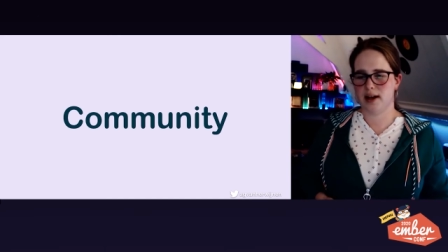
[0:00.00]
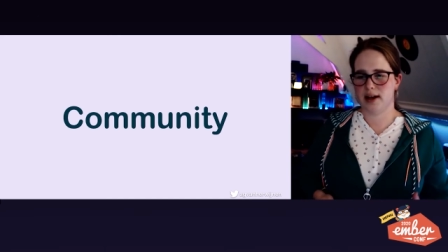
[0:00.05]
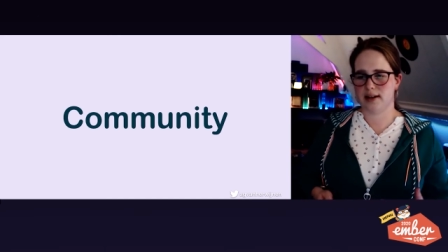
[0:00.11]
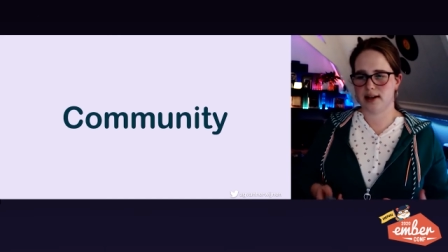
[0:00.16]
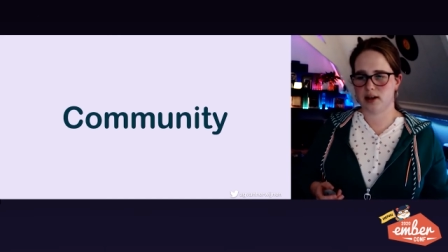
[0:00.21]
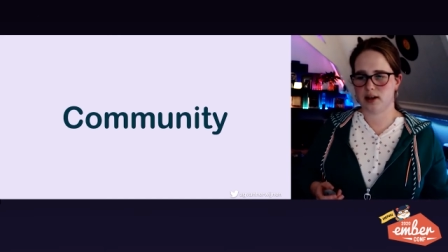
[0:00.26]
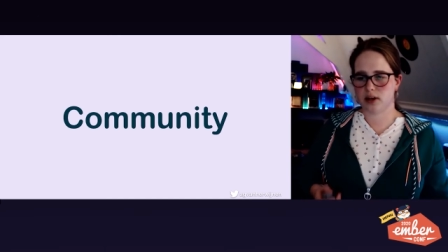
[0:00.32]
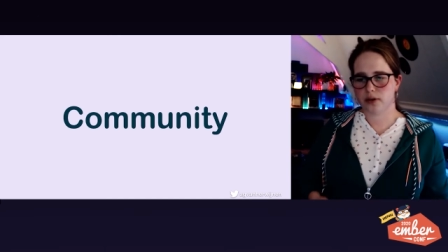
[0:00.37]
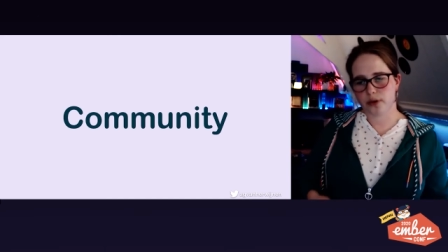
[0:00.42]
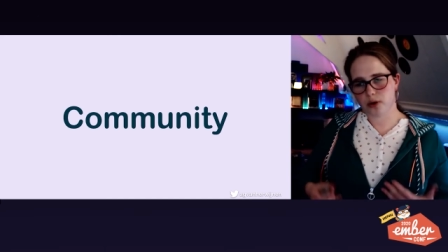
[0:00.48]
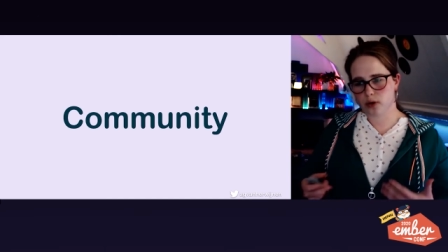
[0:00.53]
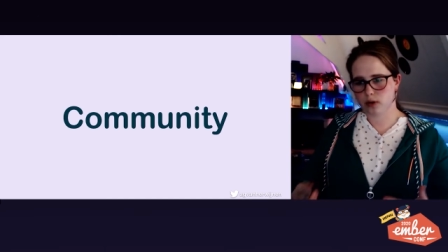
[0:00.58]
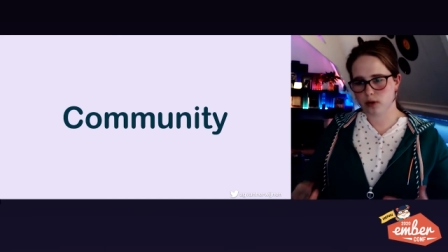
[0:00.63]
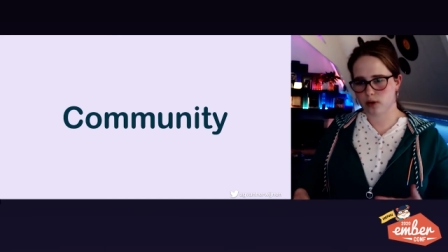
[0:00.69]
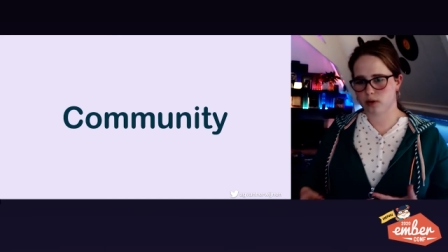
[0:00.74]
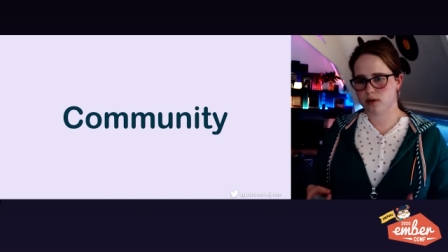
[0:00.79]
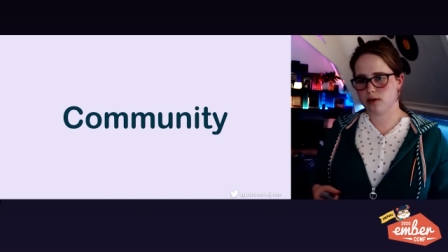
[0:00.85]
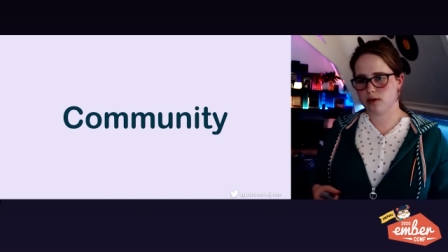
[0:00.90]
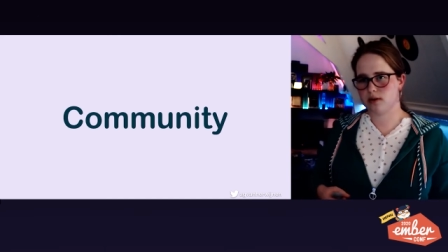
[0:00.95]
There are
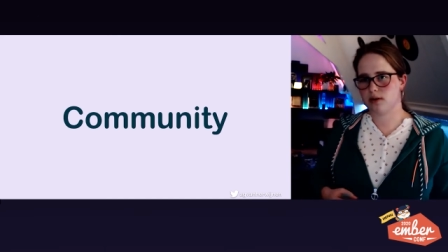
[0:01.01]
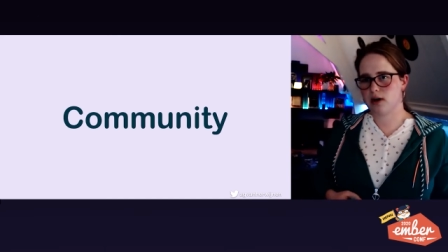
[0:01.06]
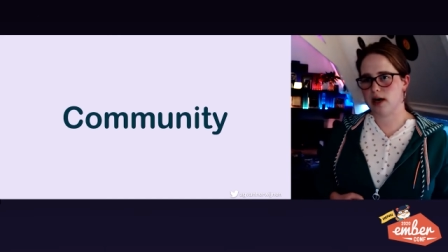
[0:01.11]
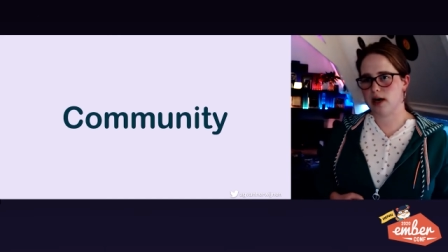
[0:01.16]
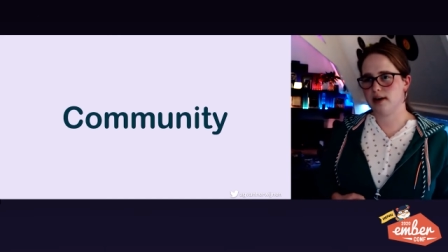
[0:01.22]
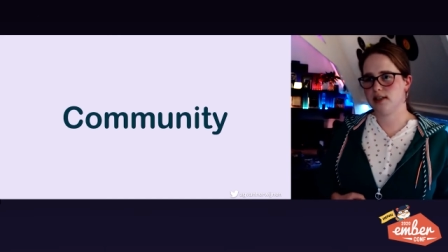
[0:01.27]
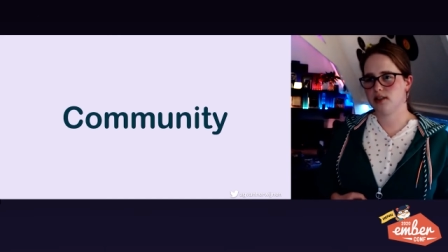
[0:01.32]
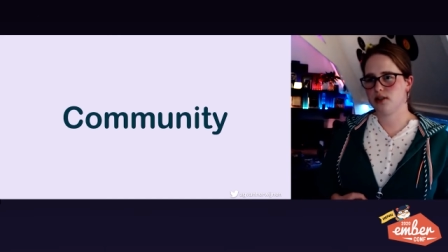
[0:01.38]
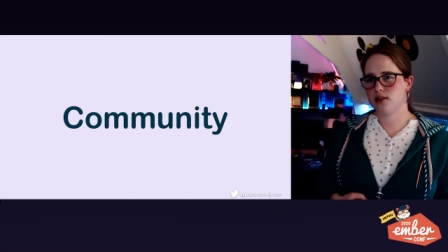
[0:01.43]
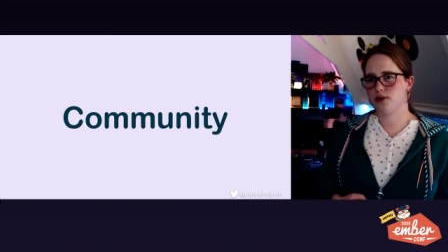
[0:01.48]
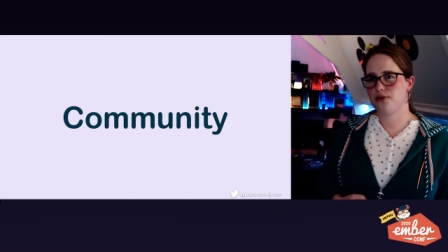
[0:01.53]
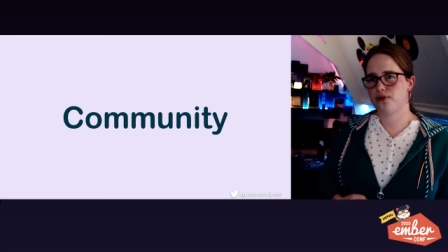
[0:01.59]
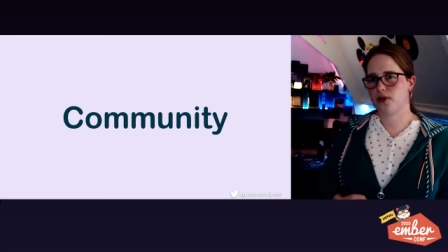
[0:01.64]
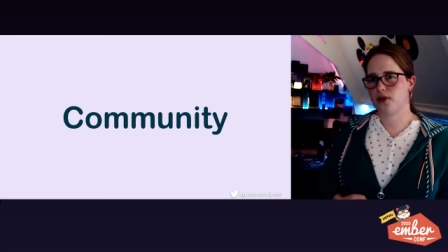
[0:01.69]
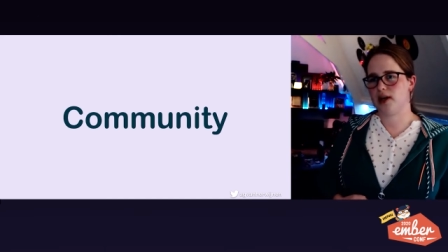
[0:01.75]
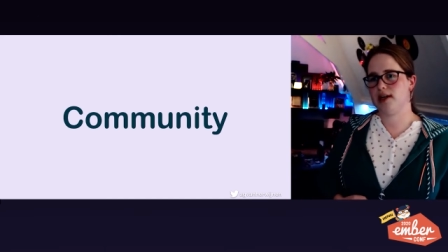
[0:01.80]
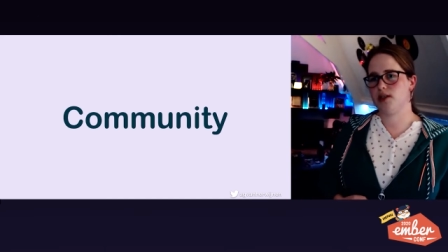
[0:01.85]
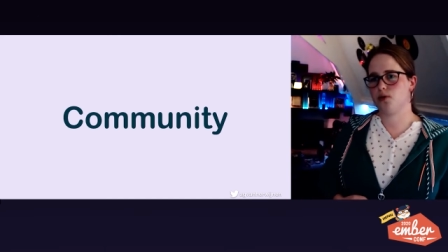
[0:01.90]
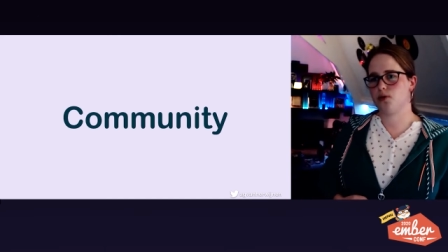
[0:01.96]
two kinds of
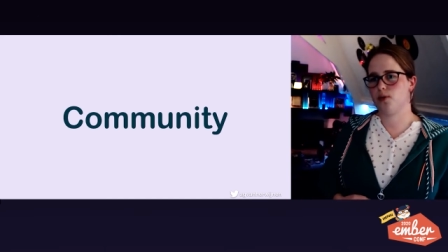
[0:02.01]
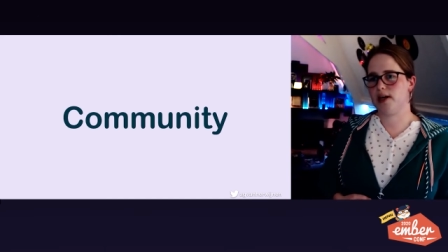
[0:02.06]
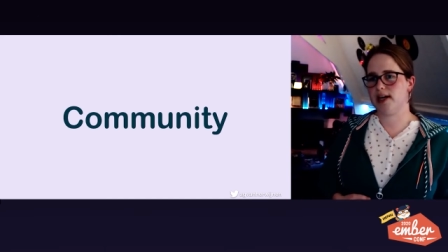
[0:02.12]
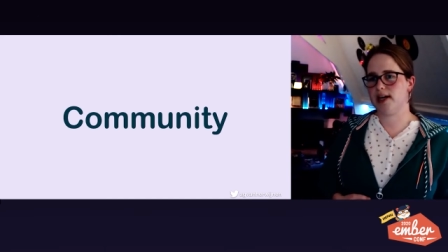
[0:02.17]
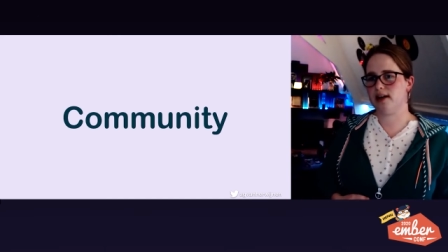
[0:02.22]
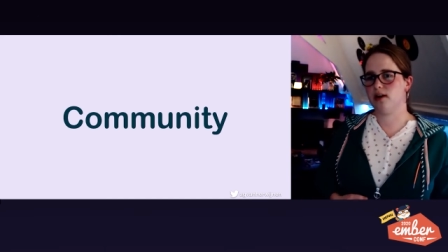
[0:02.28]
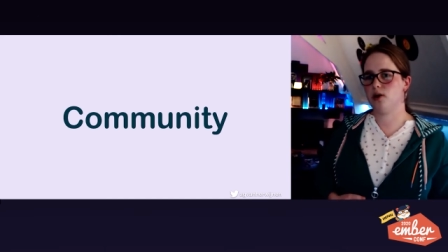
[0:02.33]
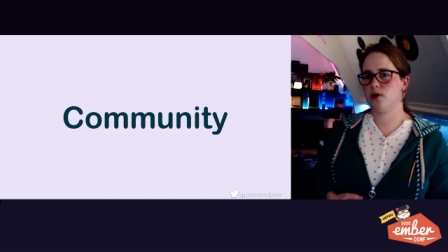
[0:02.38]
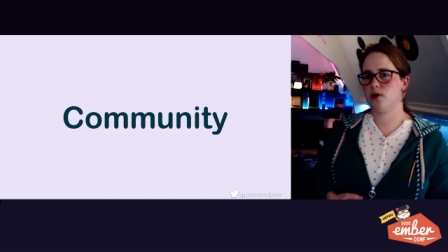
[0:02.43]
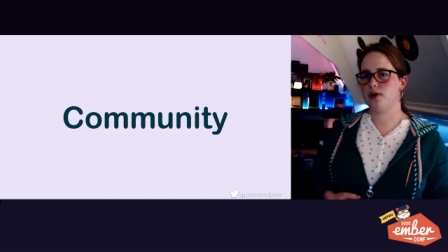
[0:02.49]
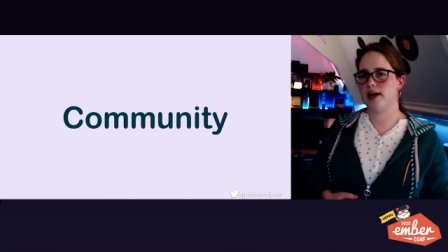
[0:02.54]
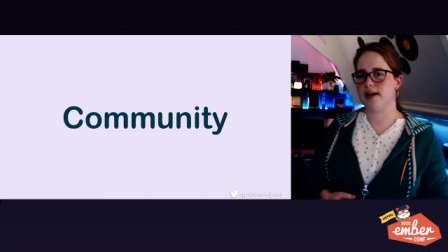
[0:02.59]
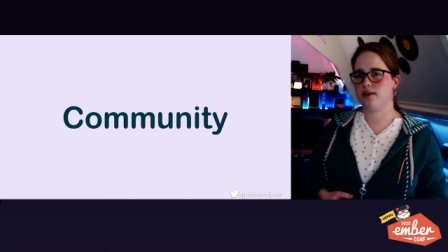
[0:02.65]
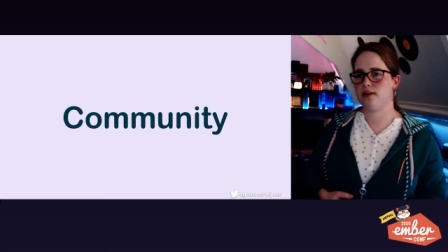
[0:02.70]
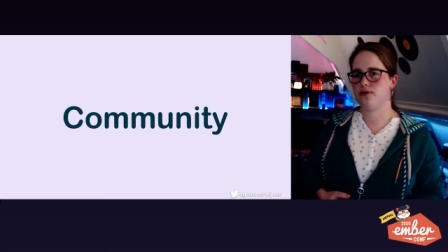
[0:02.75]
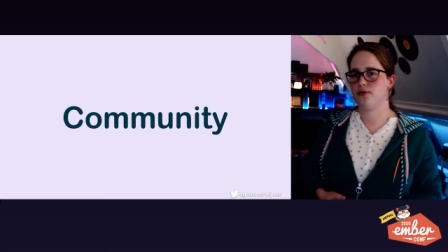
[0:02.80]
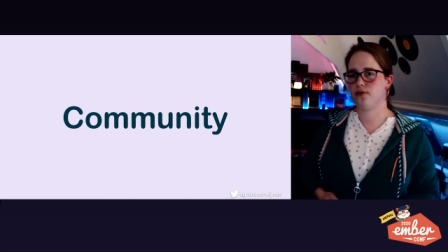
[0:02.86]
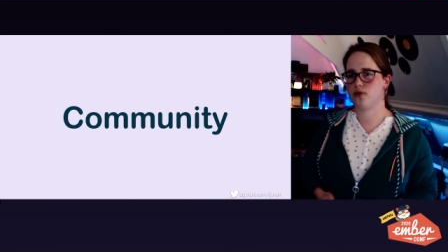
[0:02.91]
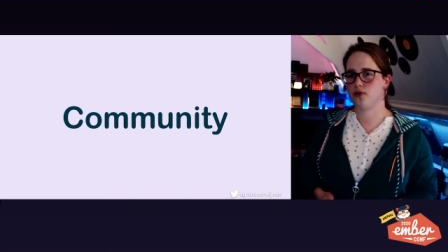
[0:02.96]
things we can look
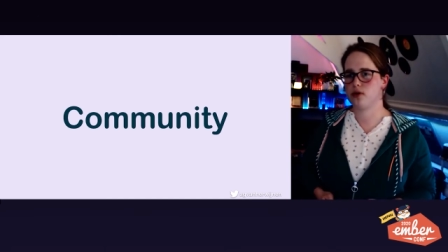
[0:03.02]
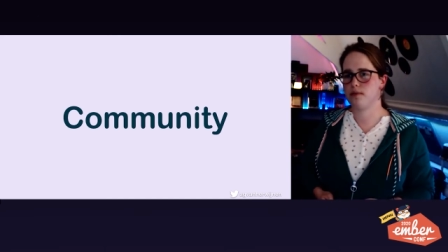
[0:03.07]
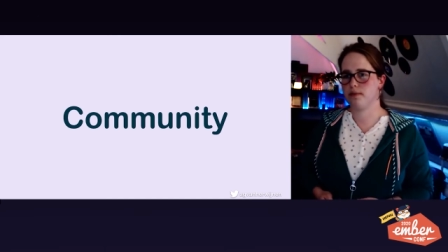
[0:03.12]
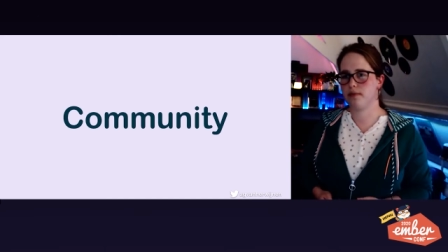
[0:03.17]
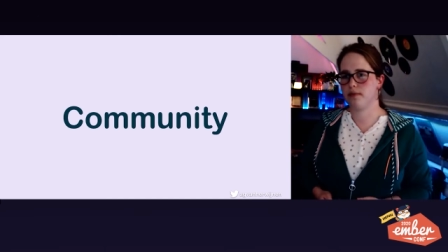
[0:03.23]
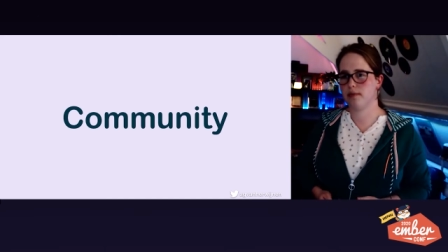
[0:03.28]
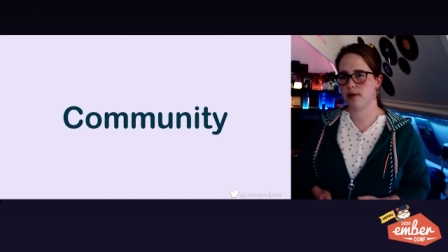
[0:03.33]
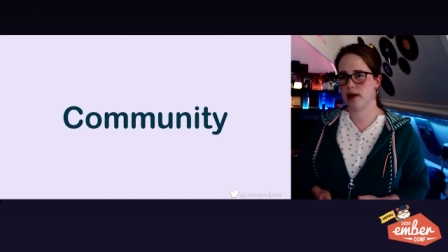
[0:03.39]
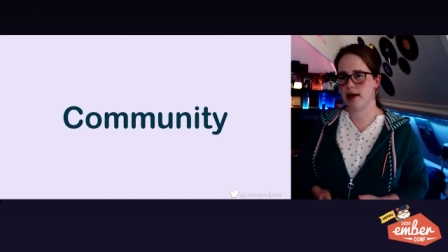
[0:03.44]
at from